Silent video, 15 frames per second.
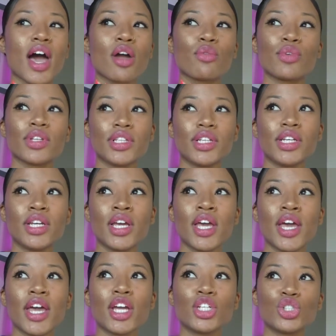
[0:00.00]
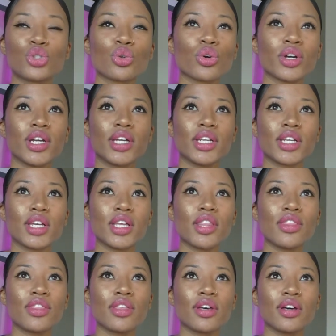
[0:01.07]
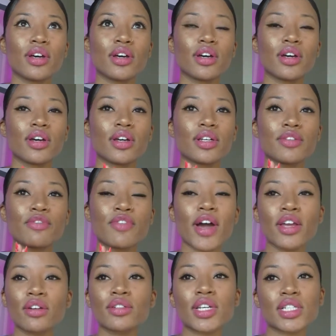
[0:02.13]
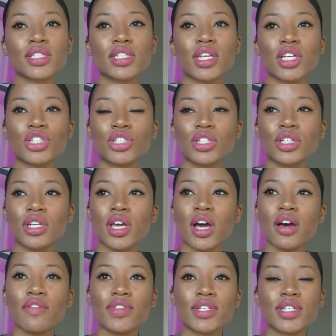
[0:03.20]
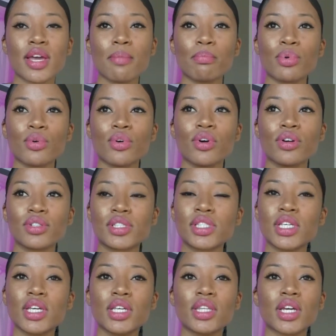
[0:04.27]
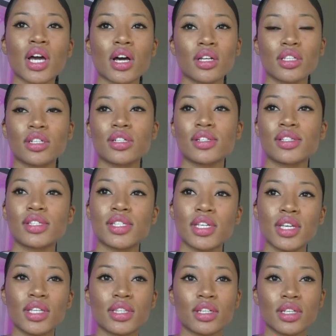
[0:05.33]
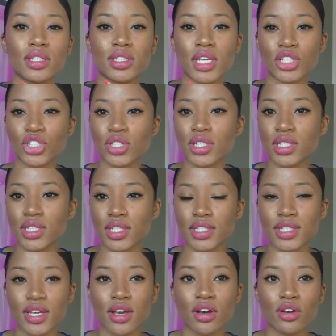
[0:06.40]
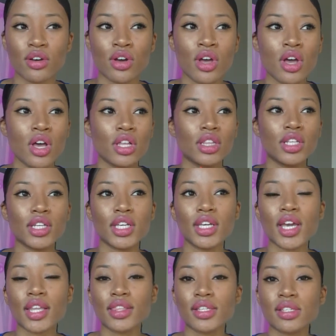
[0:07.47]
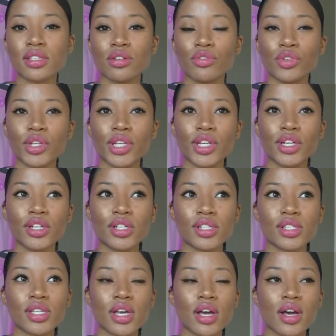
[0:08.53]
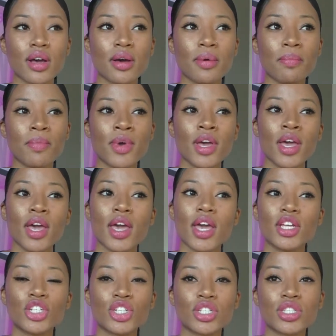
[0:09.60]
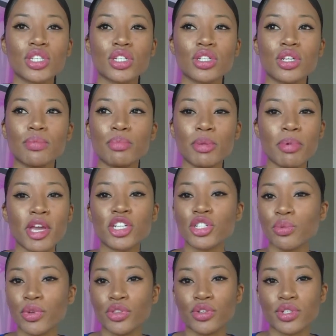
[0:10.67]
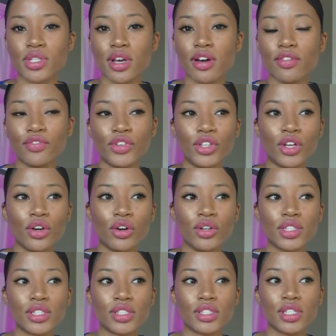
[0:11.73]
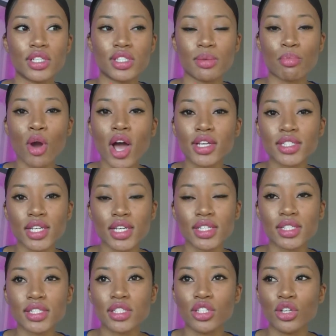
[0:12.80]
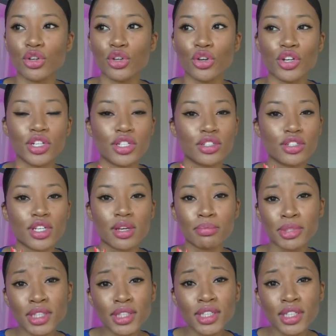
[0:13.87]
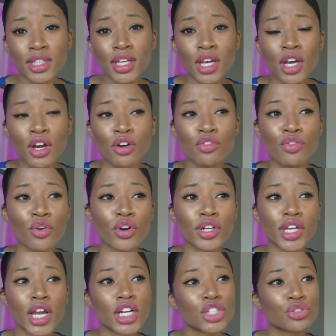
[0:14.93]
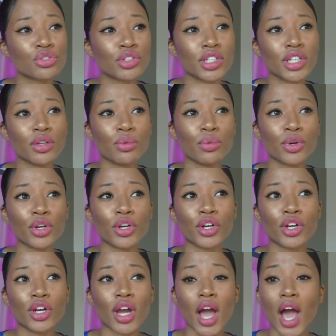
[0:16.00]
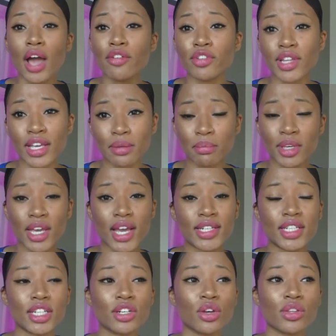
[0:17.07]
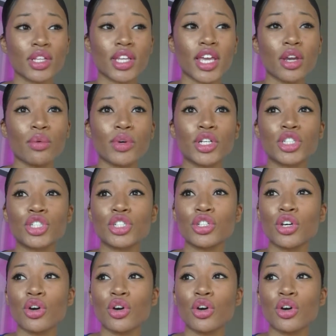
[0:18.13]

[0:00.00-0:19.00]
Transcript: I really enjoyed the final destination of the temple, seeing the colors, seeing the attention to detail, looking at the souvenirs, and just be patient with yourself. It's a process. You're in a completely foreign country where, like me, I didn't know the language.